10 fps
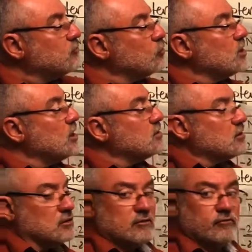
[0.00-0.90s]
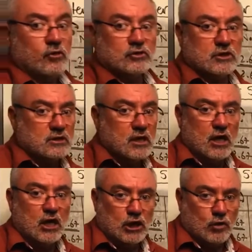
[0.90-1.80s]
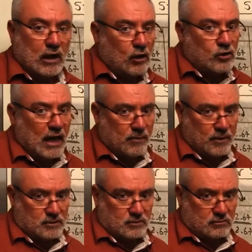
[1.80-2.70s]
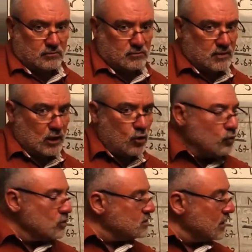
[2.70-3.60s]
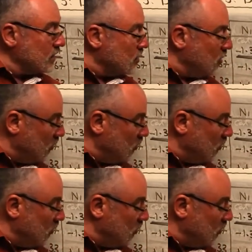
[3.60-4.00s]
for the internal forces, you cannot help it. They are always there.